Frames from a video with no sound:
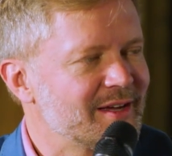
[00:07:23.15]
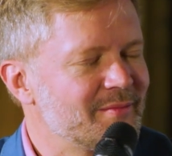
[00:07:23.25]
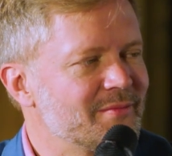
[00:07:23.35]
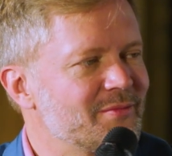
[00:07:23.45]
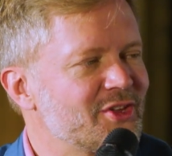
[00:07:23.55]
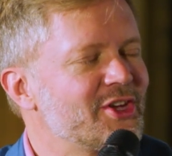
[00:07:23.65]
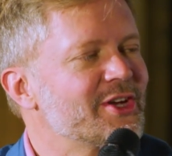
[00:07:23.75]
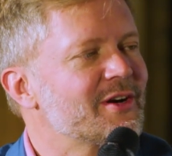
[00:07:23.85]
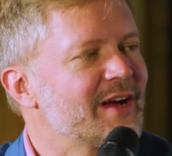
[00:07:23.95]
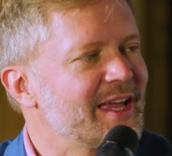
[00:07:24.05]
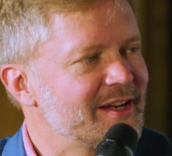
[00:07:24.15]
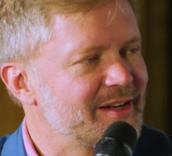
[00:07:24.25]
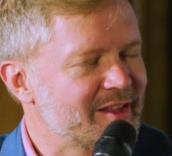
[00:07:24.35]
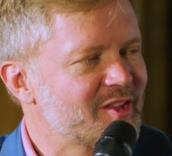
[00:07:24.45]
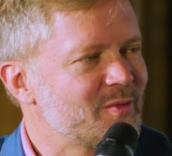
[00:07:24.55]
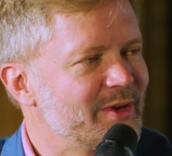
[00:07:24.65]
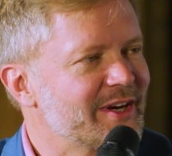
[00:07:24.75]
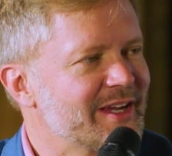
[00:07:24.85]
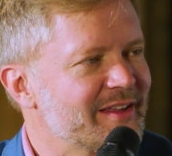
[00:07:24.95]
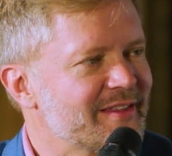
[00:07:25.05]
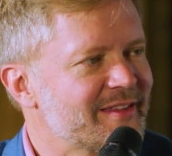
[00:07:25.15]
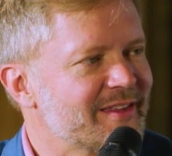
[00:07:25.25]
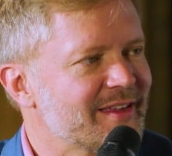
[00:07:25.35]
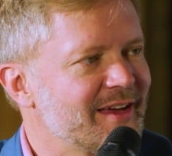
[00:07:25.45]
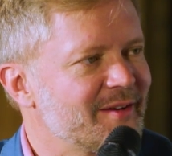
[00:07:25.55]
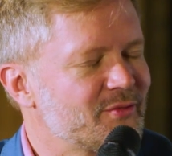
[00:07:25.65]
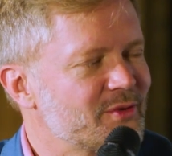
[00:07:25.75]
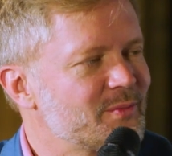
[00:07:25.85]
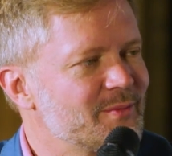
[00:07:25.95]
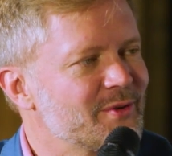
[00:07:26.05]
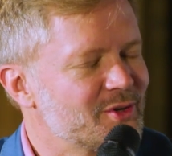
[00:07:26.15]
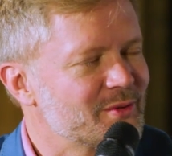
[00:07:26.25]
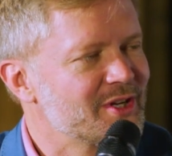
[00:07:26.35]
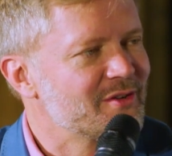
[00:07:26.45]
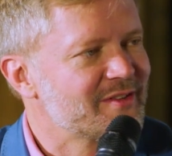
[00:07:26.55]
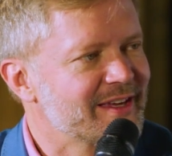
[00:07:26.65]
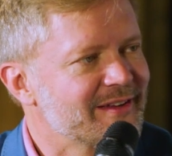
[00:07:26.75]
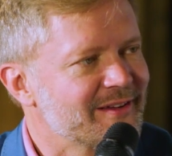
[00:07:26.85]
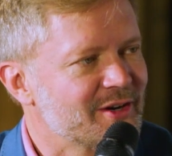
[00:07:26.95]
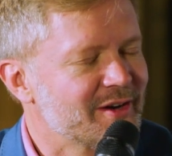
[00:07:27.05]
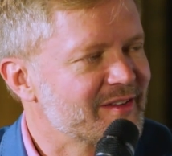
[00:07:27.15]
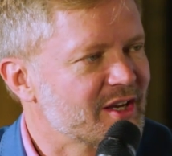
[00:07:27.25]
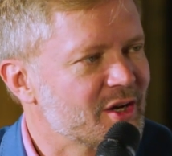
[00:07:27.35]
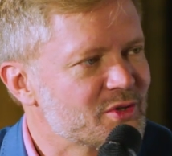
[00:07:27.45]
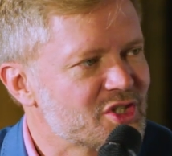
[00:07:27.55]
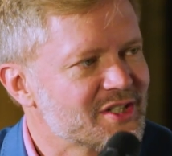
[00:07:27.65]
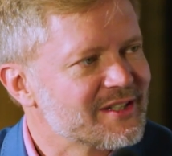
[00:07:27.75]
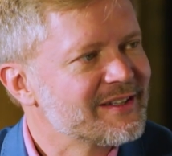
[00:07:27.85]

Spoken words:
curated experience for people who are using her as a coach?